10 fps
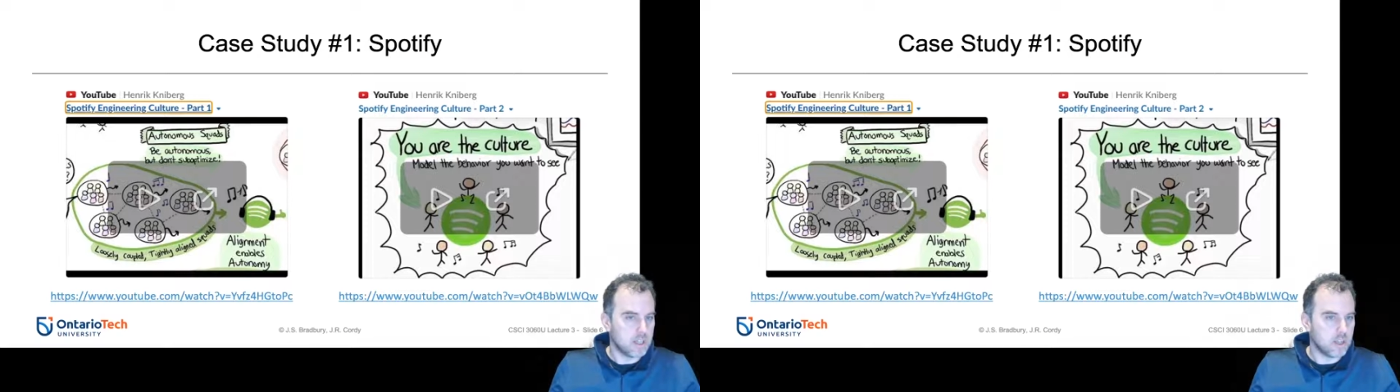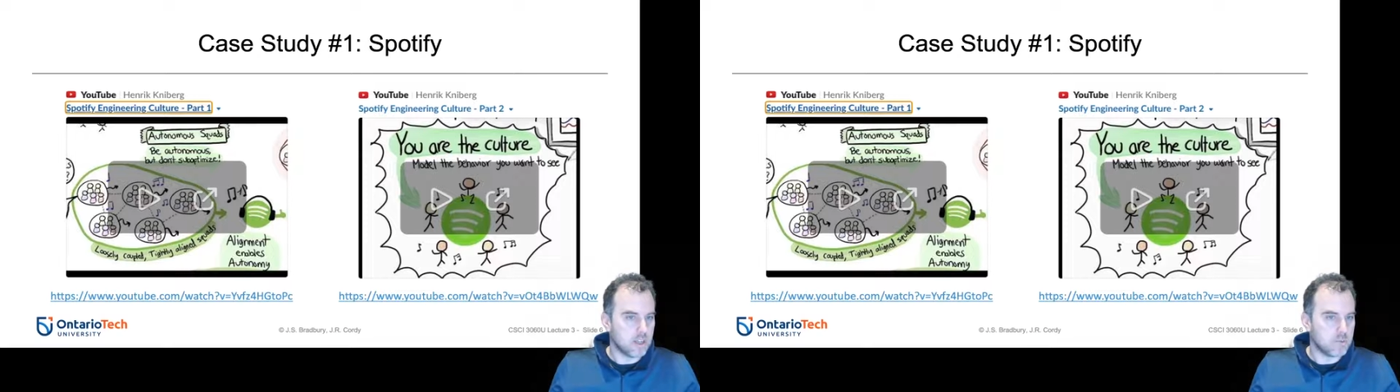
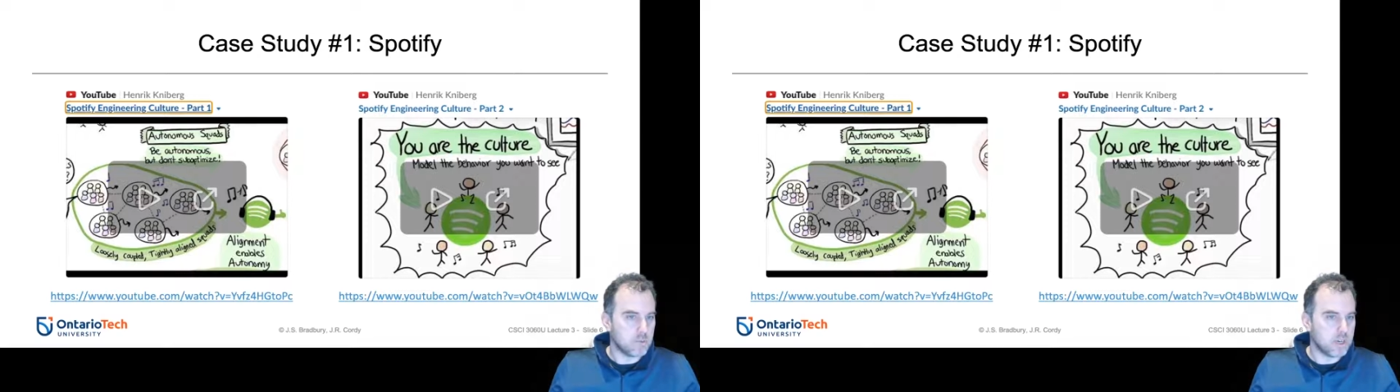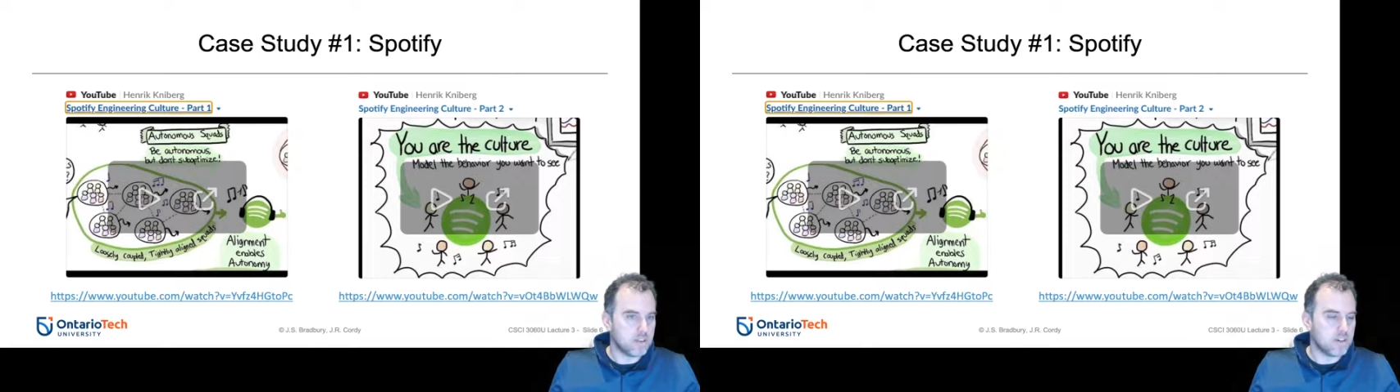
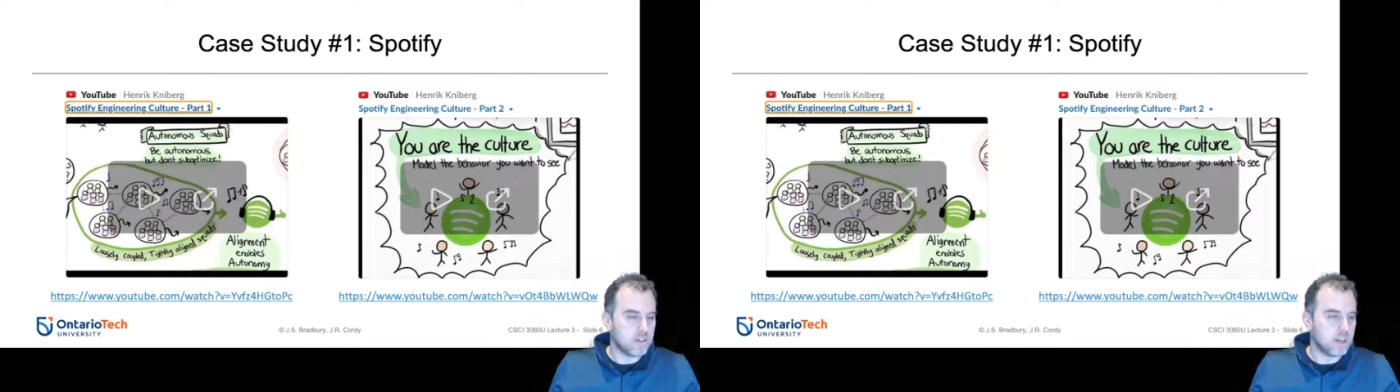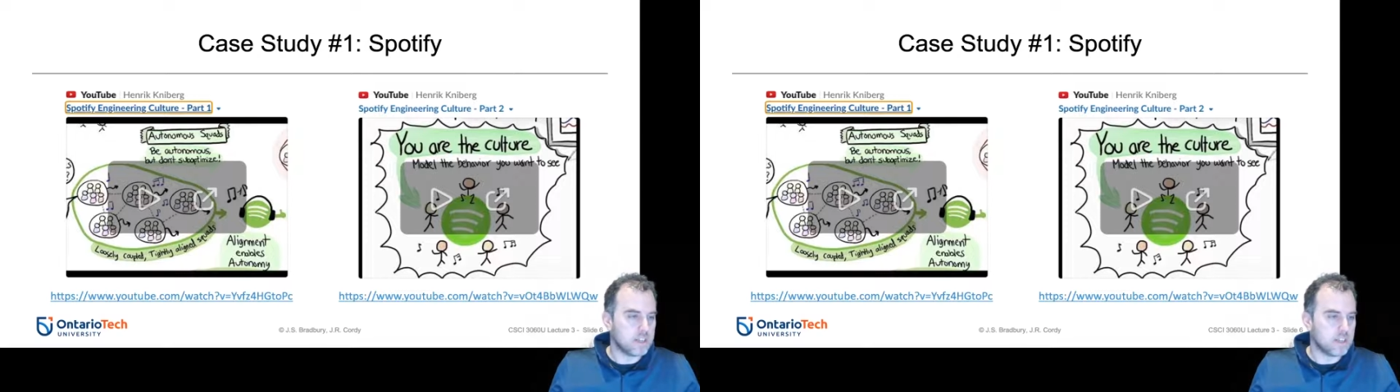Whether or
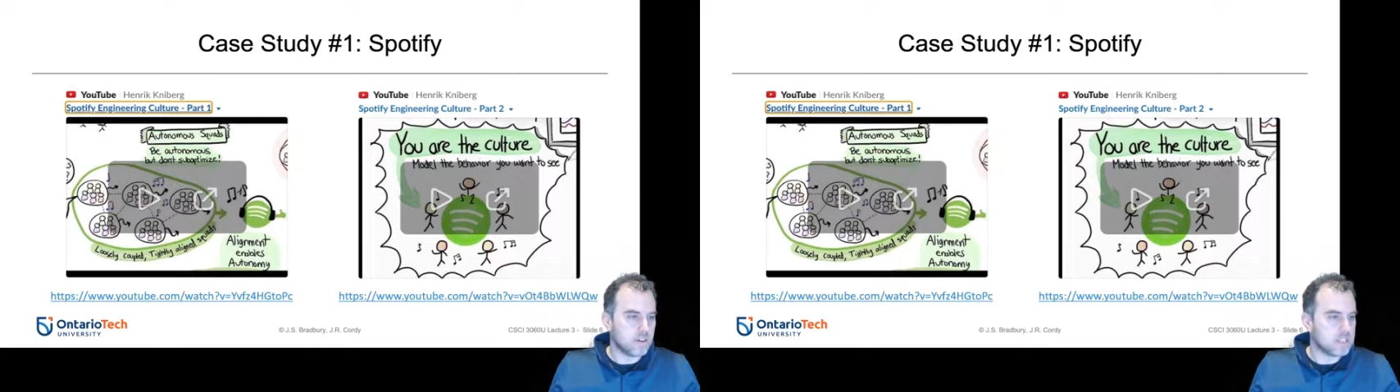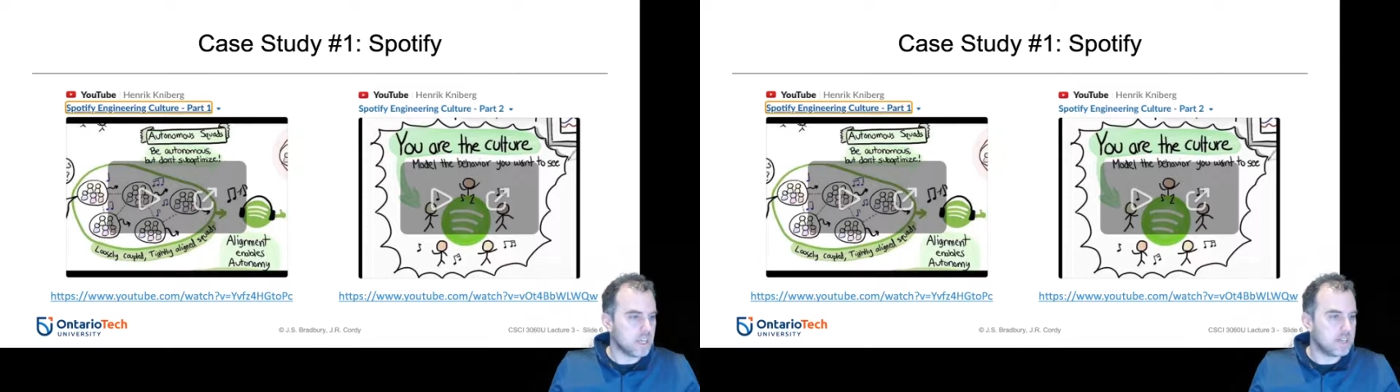not there
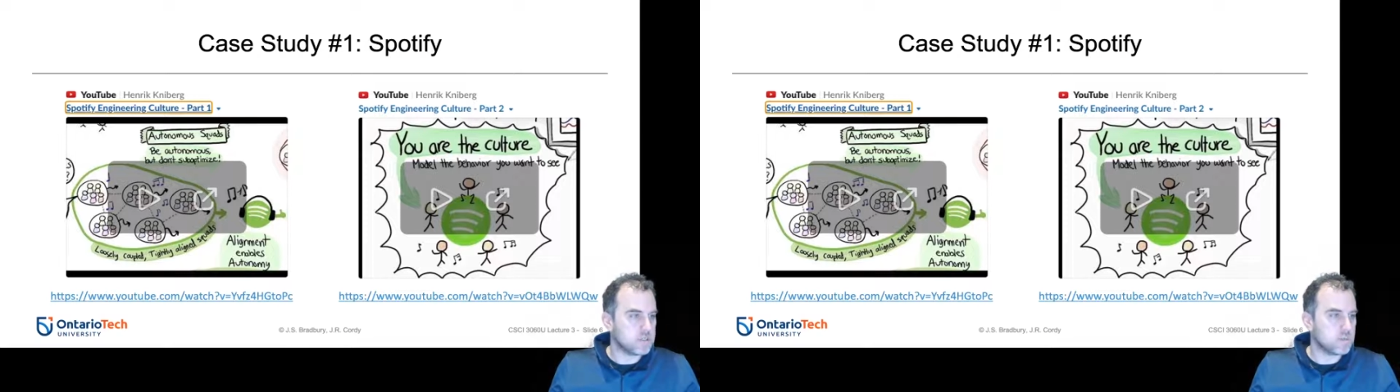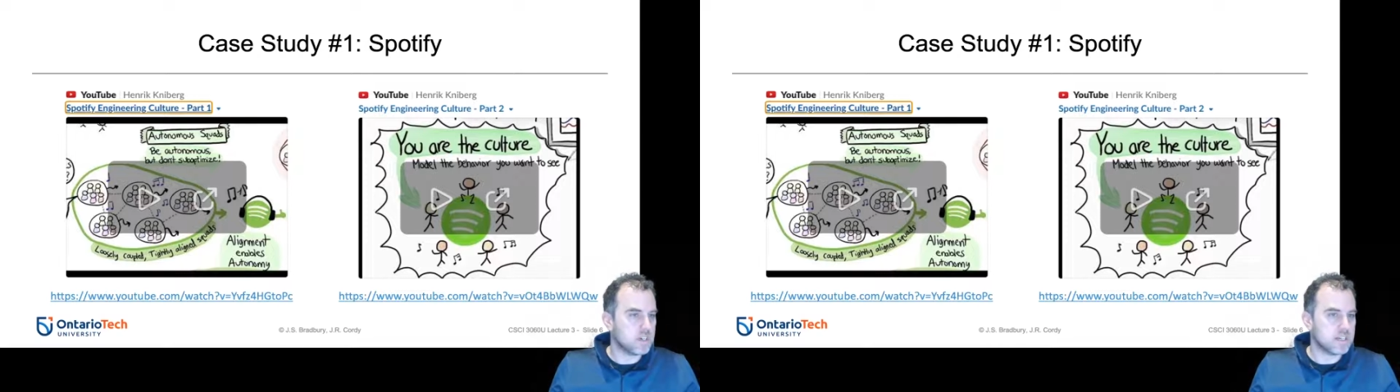are times
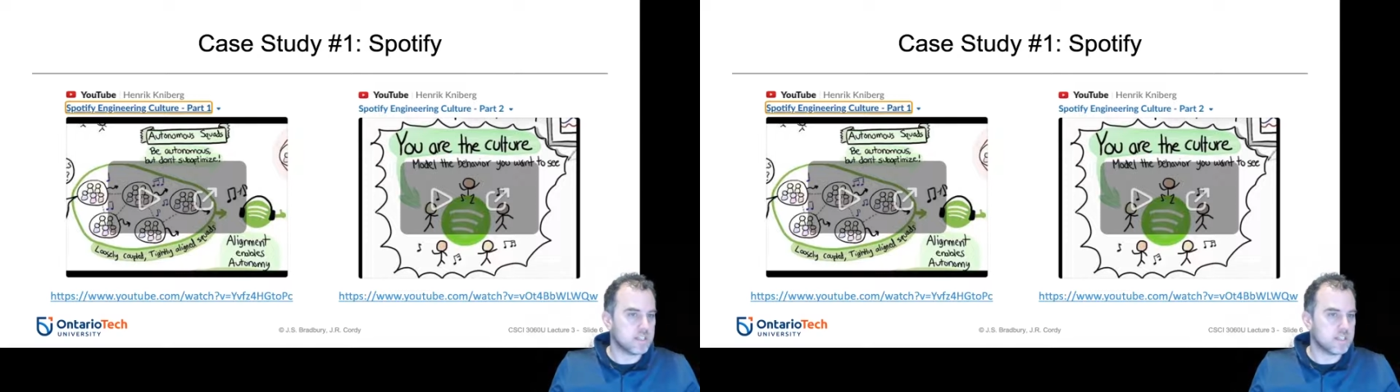where